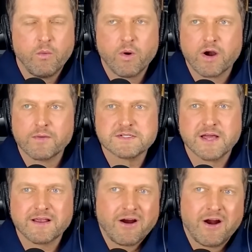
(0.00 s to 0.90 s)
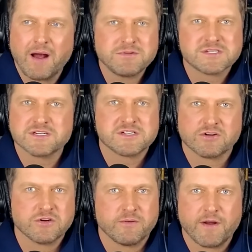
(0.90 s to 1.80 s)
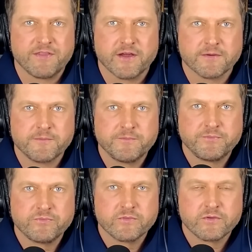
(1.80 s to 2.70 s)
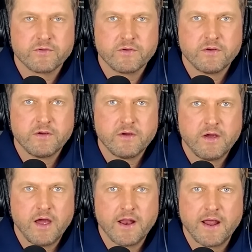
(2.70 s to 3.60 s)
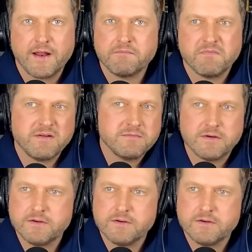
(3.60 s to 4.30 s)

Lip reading: where it was like, all right, I'm just gonna start doing my thing. And